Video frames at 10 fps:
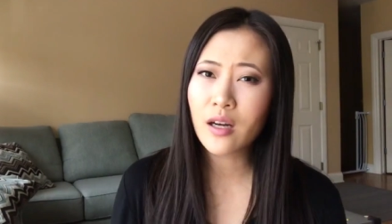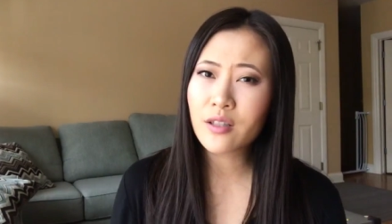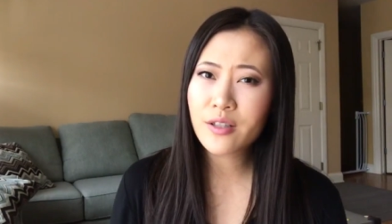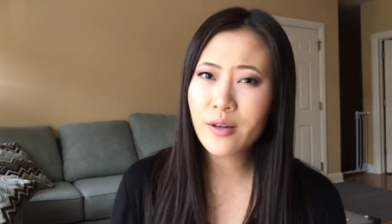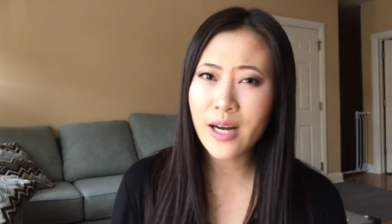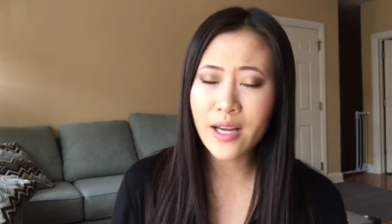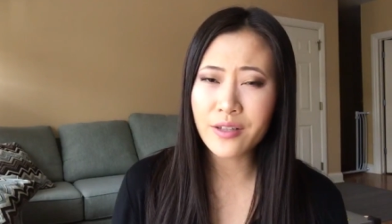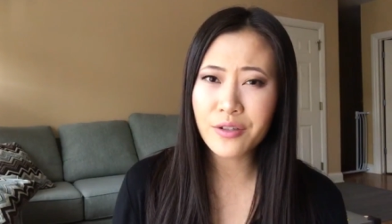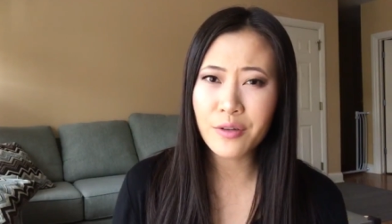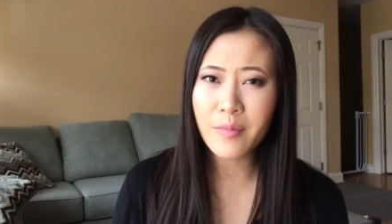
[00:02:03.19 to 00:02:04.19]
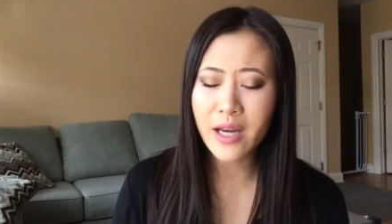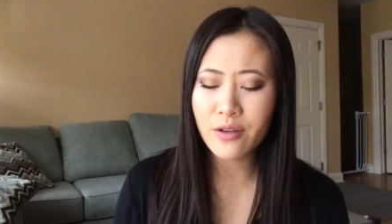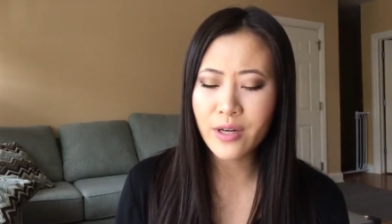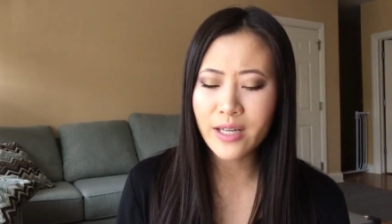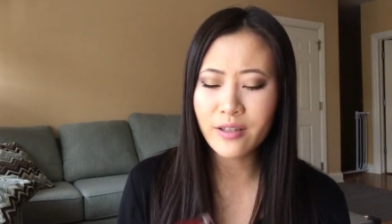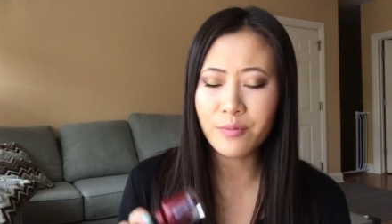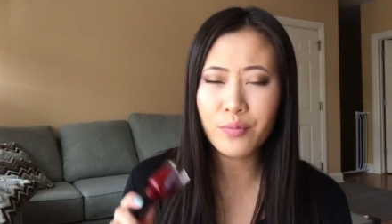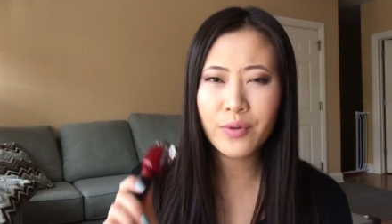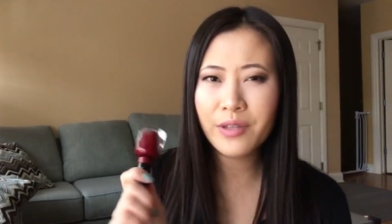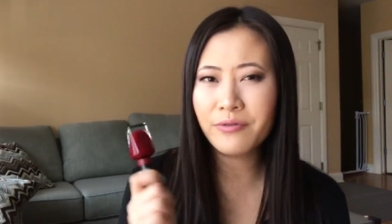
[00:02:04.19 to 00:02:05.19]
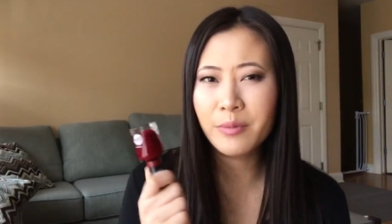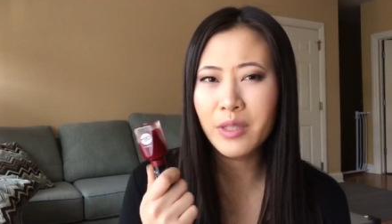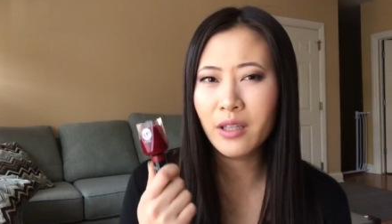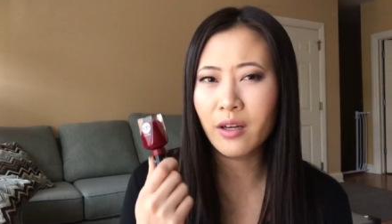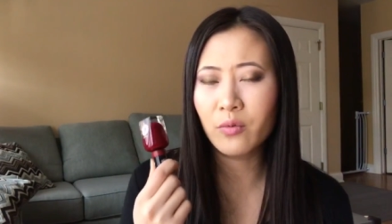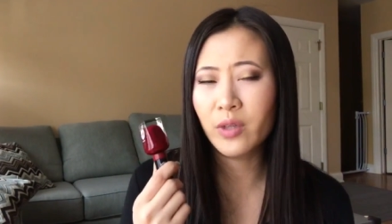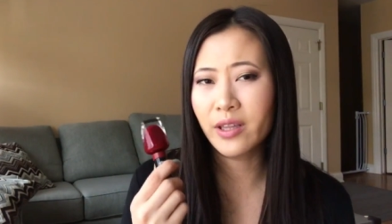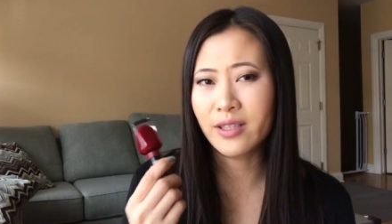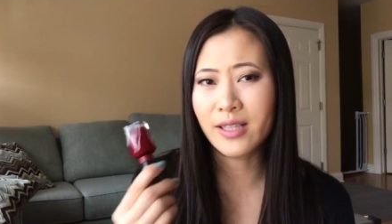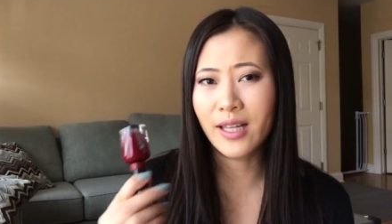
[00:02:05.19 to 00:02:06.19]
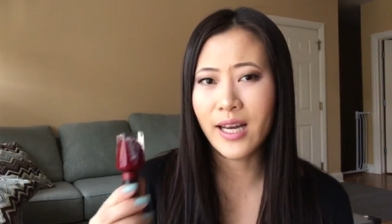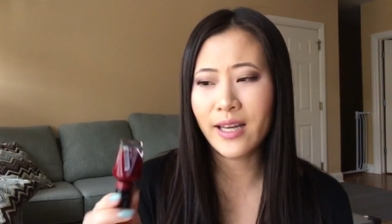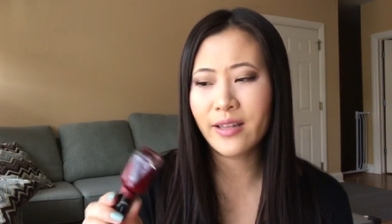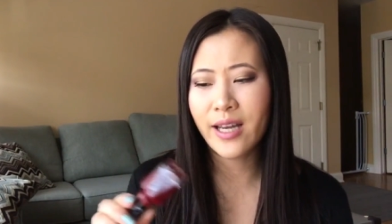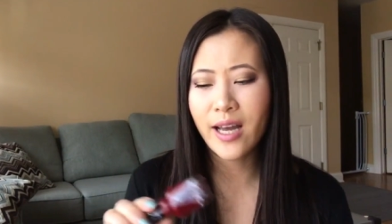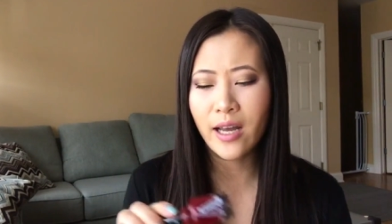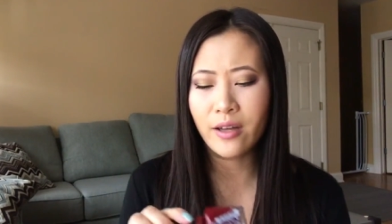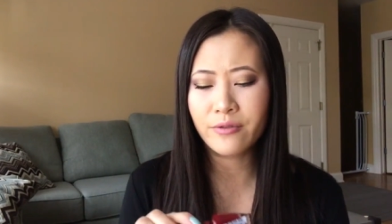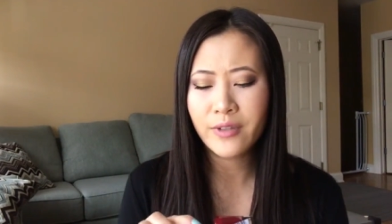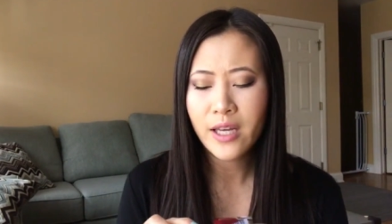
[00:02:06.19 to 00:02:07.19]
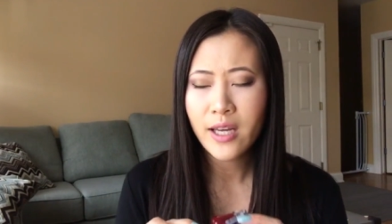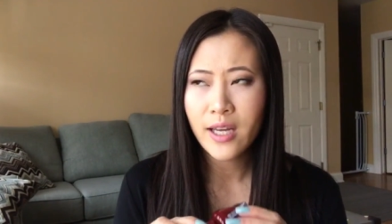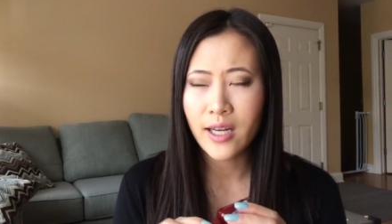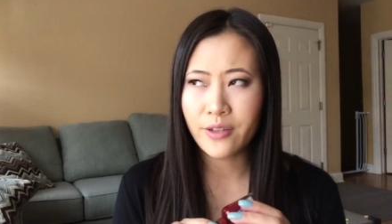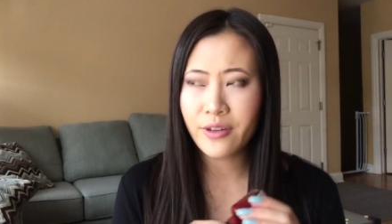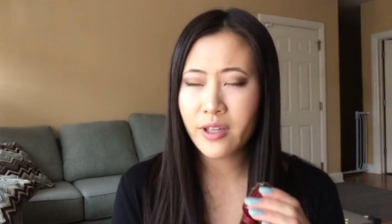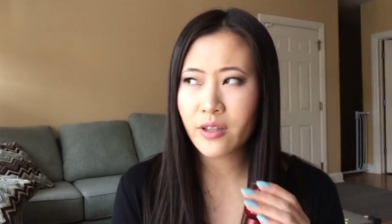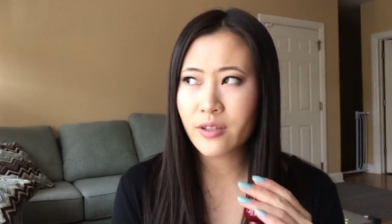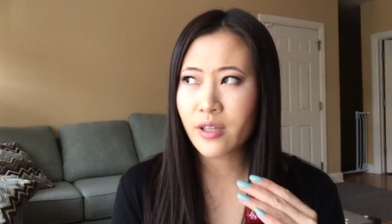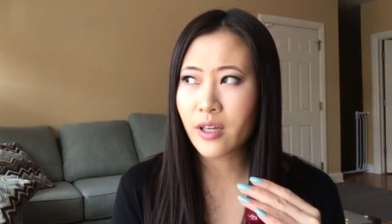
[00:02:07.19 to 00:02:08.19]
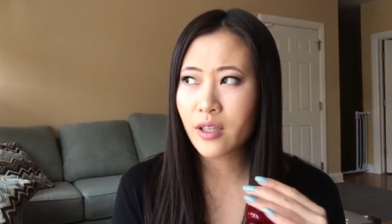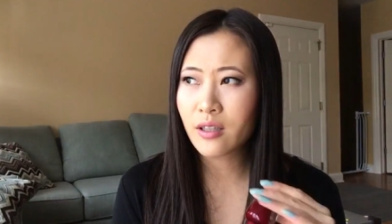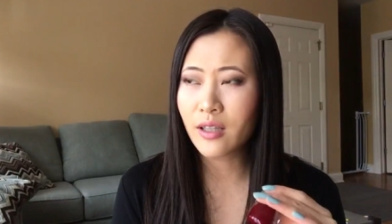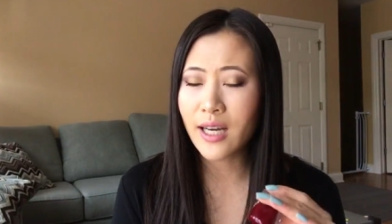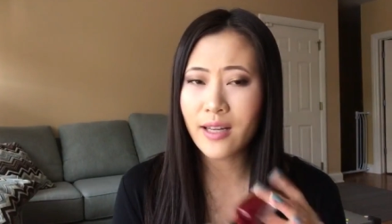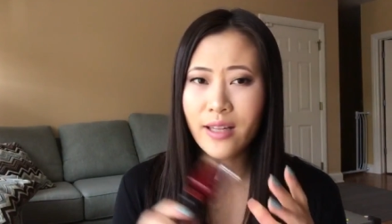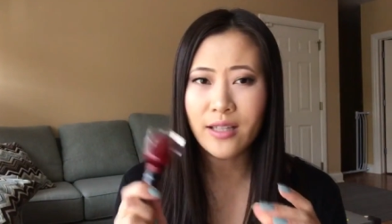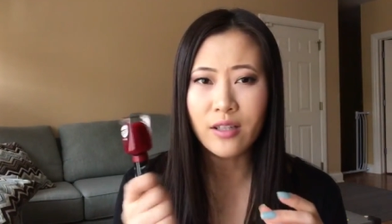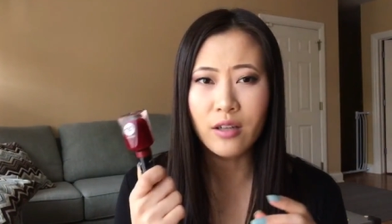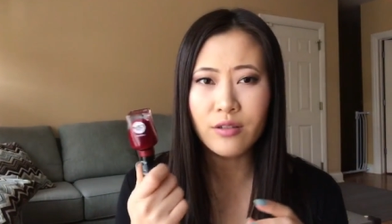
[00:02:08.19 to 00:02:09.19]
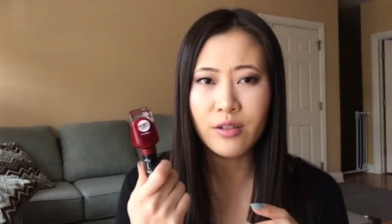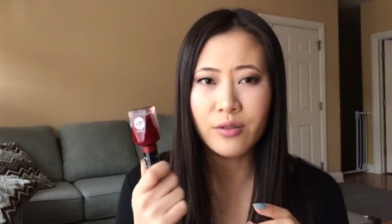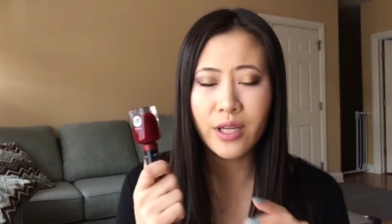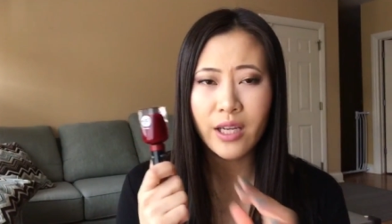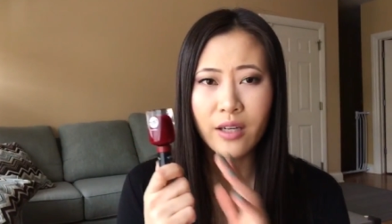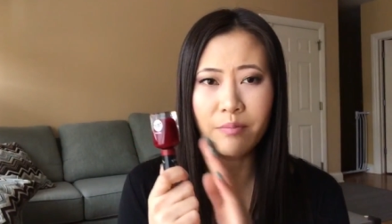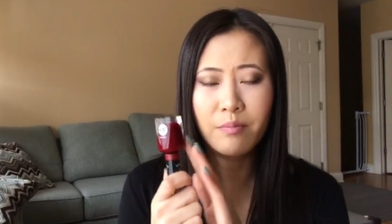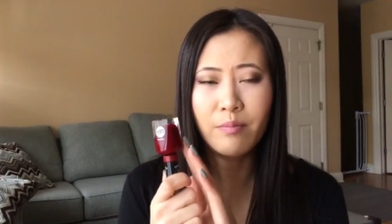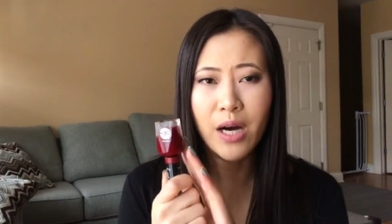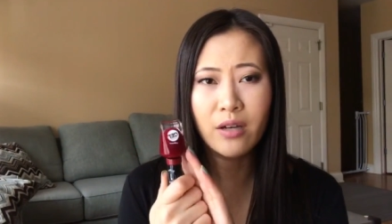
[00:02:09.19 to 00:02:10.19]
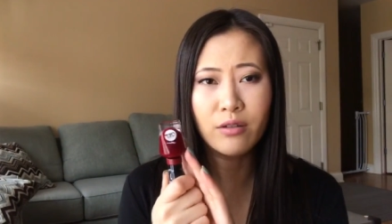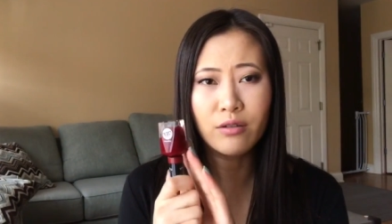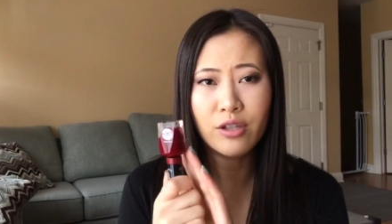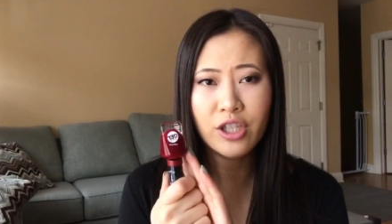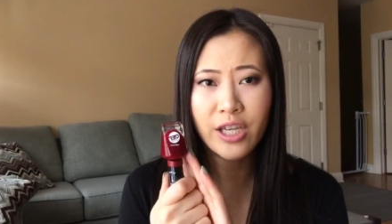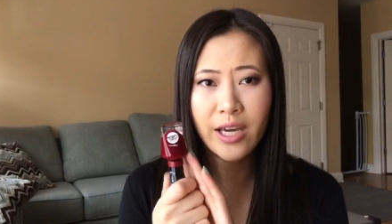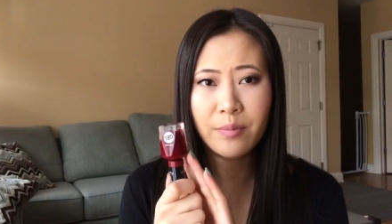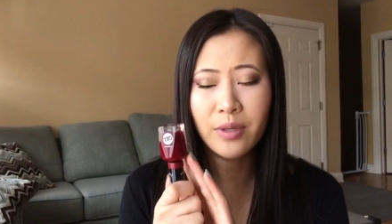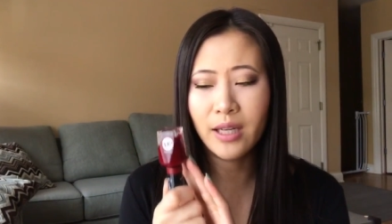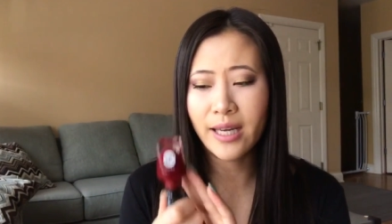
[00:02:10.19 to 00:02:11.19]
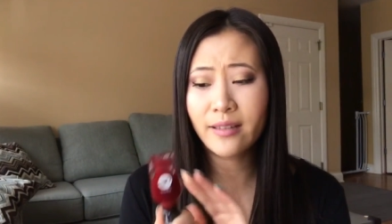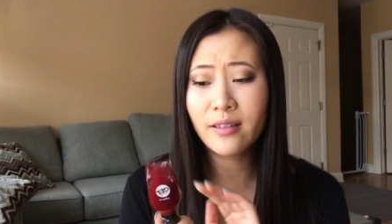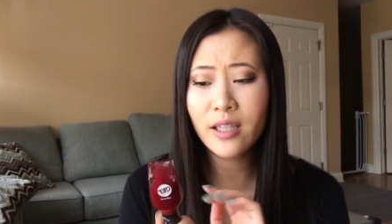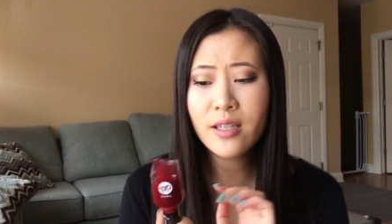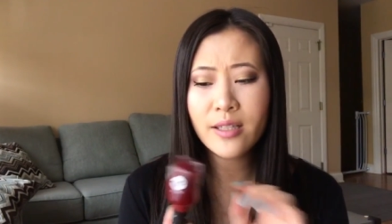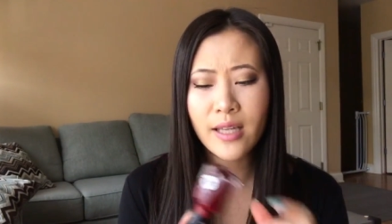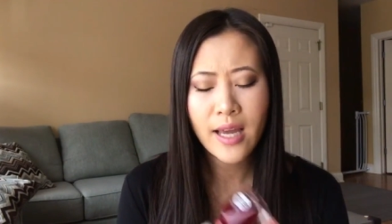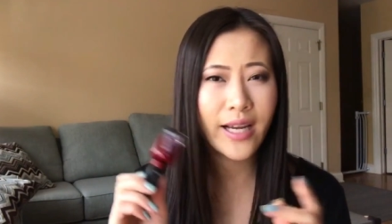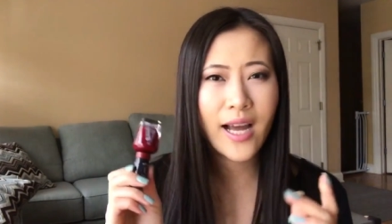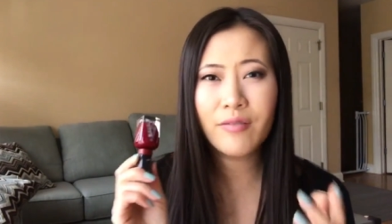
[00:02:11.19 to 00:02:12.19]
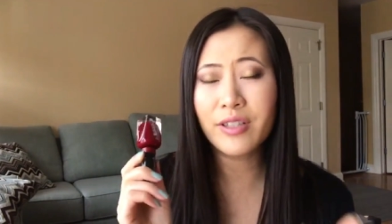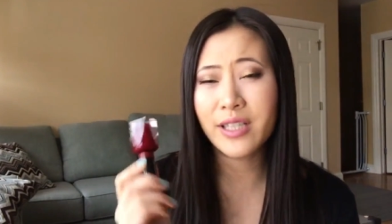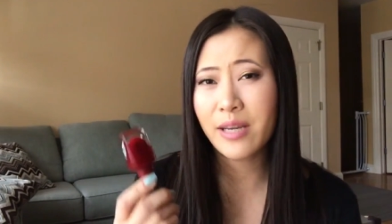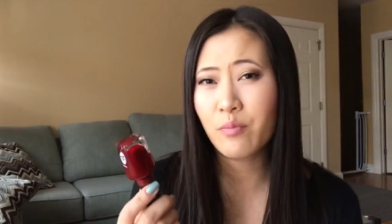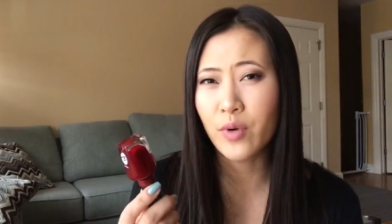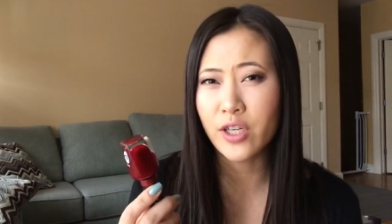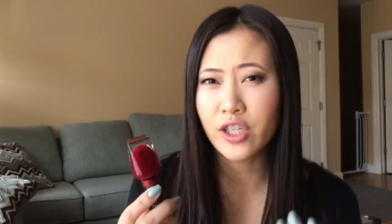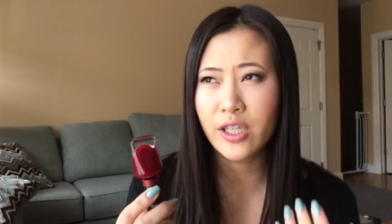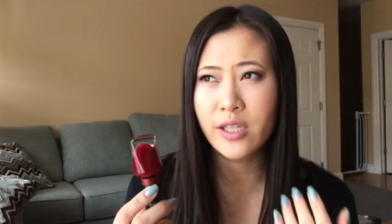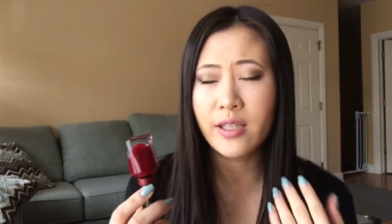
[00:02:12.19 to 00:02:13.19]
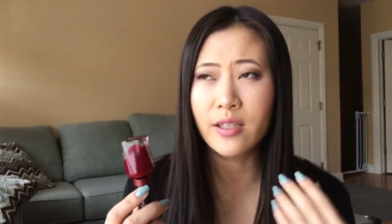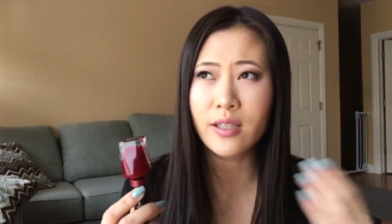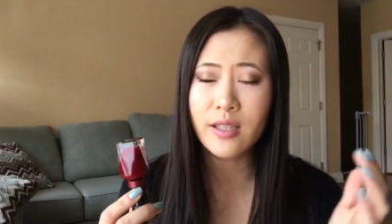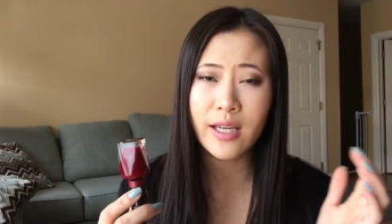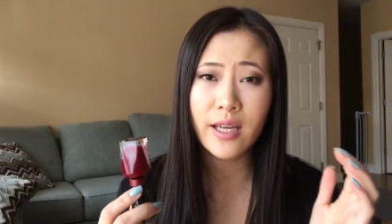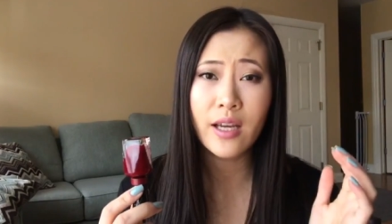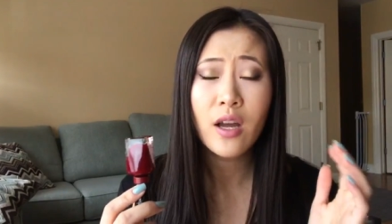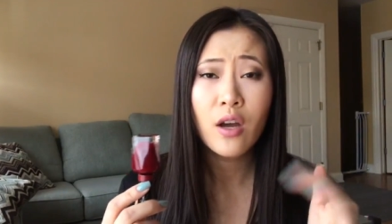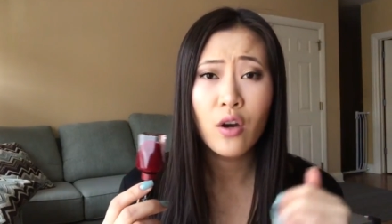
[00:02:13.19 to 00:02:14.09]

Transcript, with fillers: Also, I assume that you guys are pretty familiar with this line. They have I think there's another line that's also in a bottle shape like this. They have the same brushes. It's a